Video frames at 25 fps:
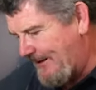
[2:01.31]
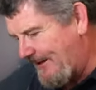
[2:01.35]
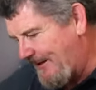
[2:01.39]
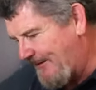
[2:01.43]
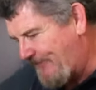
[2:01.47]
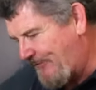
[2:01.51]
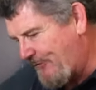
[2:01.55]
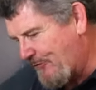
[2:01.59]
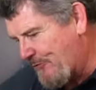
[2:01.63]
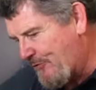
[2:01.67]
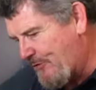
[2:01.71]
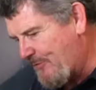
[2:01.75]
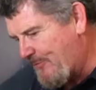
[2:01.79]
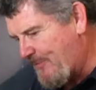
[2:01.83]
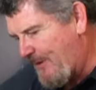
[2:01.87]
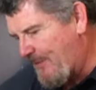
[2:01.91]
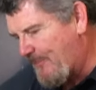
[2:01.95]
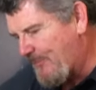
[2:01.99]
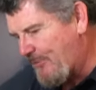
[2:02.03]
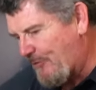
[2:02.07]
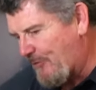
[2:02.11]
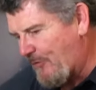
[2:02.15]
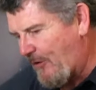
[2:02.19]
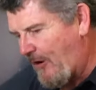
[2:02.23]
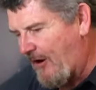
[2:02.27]
If you
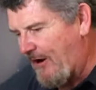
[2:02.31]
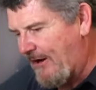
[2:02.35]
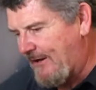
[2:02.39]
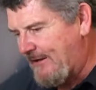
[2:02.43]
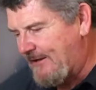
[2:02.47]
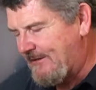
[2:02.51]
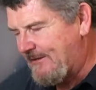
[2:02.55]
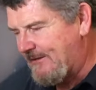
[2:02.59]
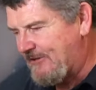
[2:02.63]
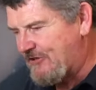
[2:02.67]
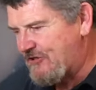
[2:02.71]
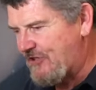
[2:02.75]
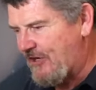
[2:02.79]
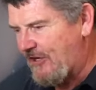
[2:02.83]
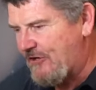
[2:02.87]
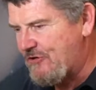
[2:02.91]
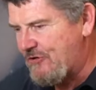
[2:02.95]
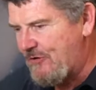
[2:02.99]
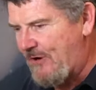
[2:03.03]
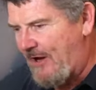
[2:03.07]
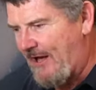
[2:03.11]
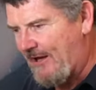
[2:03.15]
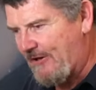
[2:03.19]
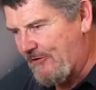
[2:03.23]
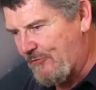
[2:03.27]
remember, I showed
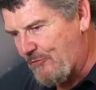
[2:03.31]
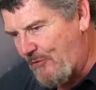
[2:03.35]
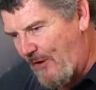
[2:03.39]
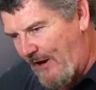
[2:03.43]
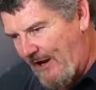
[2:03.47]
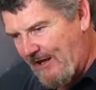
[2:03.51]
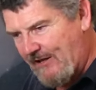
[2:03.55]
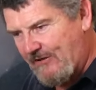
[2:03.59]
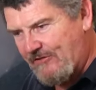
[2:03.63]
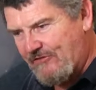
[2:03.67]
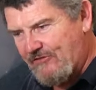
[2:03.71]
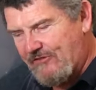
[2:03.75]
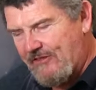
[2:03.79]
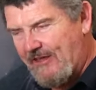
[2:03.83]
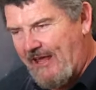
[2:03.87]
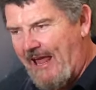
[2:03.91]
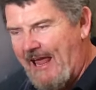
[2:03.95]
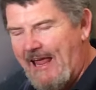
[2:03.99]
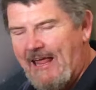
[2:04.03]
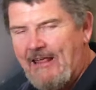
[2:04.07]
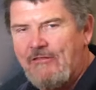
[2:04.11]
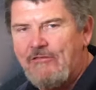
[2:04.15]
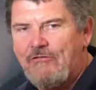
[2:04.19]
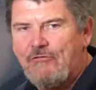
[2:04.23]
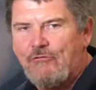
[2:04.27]
you how to raise the
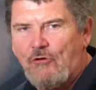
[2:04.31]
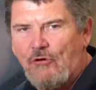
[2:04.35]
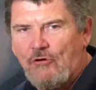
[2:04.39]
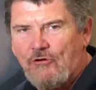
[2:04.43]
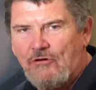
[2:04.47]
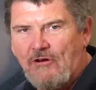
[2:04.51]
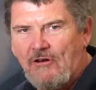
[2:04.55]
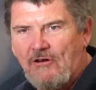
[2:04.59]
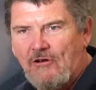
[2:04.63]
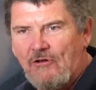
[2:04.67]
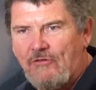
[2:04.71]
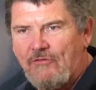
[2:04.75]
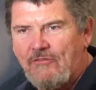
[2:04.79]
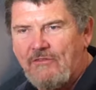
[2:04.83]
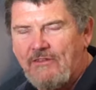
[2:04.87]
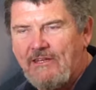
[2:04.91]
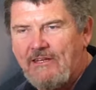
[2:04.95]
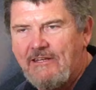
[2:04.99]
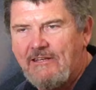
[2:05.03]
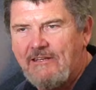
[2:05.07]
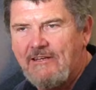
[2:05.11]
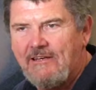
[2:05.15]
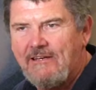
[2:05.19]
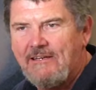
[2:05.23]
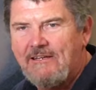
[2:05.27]
hand throttle on
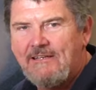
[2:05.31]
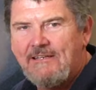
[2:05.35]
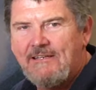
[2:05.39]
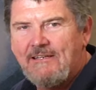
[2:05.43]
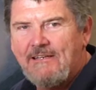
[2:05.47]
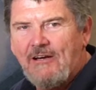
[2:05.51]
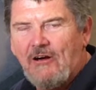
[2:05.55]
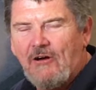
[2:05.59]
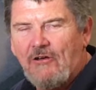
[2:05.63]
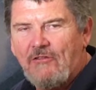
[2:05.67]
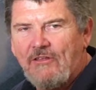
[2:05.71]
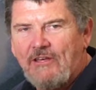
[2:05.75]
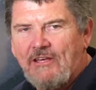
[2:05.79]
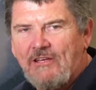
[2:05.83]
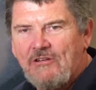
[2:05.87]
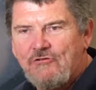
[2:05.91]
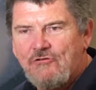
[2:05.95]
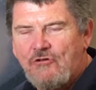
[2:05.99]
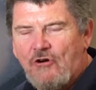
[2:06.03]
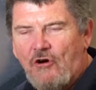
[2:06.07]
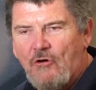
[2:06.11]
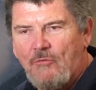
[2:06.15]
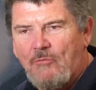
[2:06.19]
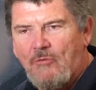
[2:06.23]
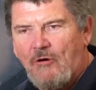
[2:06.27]
the, uh, on the
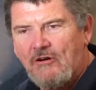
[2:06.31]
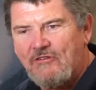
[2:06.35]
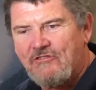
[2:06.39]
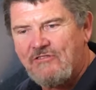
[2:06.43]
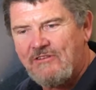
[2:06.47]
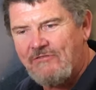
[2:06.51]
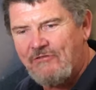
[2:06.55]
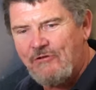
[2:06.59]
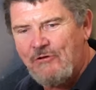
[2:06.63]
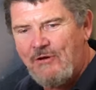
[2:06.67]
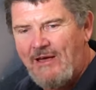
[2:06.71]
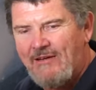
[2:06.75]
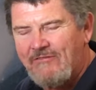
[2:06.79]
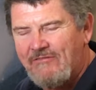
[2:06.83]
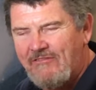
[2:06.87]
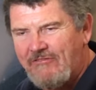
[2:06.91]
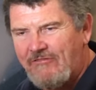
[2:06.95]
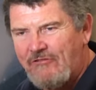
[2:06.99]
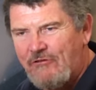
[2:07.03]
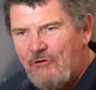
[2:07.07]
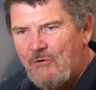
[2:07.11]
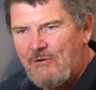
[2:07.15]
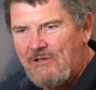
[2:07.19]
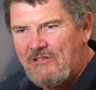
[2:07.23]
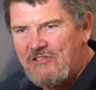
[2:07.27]
control box. If you have a
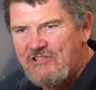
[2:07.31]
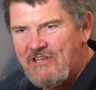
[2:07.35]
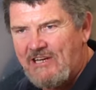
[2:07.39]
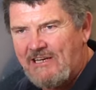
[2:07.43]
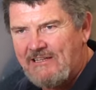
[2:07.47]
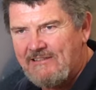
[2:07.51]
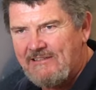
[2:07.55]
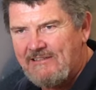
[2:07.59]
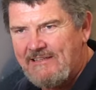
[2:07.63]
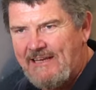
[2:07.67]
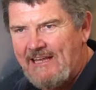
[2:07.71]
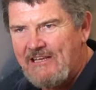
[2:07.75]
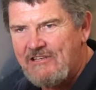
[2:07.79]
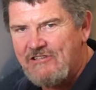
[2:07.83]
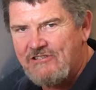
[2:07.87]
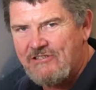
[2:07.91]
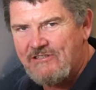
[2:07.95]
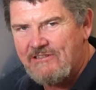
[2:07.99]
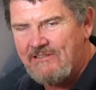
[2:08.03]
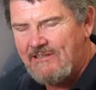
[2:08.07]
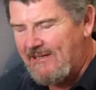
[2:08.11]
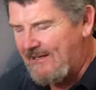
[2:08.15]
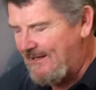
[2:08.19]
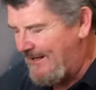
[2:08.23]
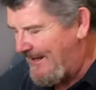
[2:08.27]
fuel injected
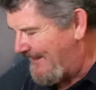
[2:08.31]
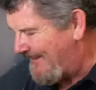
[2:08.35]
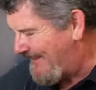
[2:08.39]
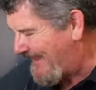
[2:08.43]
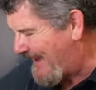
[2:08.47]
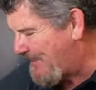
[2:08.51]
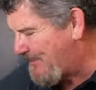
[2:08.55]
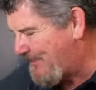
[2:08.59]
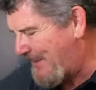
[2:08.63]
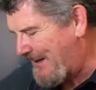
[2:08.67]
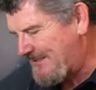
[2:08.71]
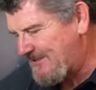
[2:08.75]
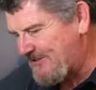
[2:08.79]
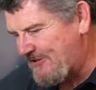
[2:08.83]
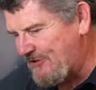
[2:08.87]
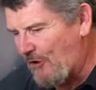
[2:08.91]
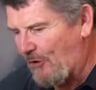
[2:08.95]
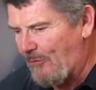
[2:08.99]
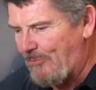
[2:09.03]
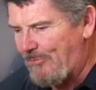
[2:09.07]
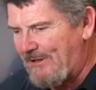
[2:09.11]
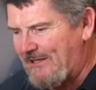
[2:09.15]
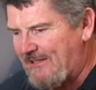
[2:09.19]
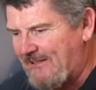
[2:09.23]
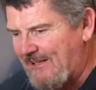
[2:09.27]
engine, that must
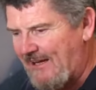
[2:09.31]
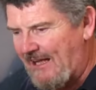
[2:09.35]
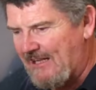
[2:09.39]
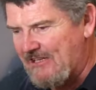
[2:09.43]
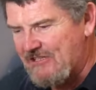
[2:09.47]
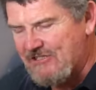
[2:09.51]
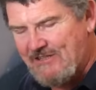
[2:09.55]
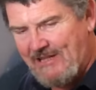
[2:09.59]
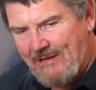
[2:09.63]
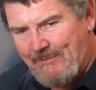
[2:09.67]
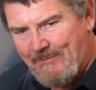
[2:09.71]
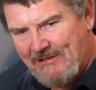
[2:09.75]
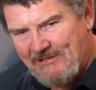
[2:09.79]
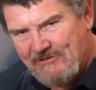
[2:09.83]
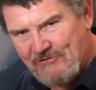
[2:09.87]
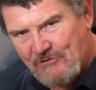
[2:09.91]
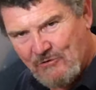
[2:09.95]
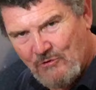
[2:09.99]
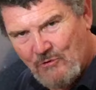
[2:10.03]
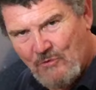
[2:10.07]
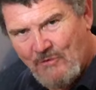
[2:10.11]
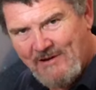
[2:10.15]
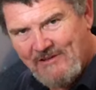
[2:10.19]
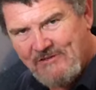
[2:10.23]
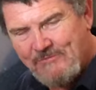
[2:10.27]
not be touched, that must
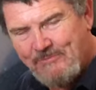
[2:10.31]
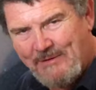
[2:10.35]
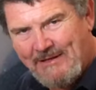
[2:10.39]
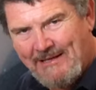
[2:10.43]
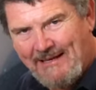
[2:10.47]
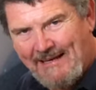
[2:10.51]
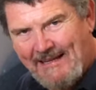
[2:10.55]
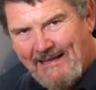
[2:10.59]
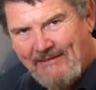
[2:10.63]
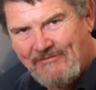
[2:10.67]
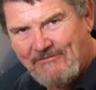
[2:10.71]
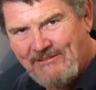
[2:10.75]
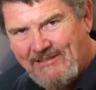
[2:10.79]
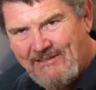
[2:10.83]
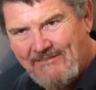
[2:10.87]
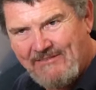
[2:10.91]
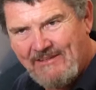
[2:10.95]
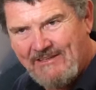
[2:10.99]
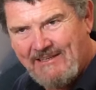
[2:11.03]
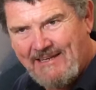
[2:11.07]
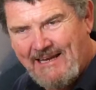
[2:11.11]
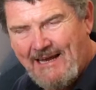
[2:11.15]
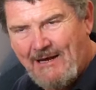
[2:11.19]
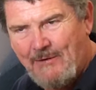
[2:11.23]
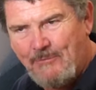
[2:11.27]
always be left in
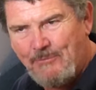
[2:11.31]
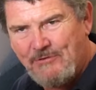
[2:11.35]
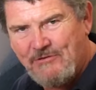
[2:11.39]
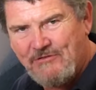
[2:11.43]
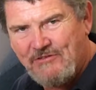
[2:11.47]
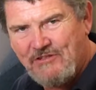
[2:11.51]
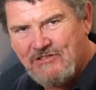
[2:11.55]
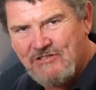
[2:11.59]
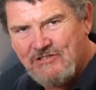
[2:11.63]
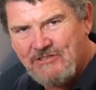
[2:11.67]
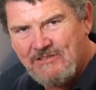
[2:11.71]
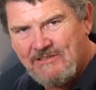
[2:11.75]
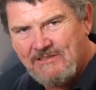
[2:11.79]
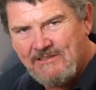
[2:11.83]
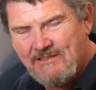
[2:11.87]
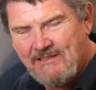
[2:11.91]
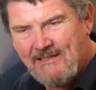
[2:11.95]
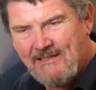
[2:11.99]
the down position.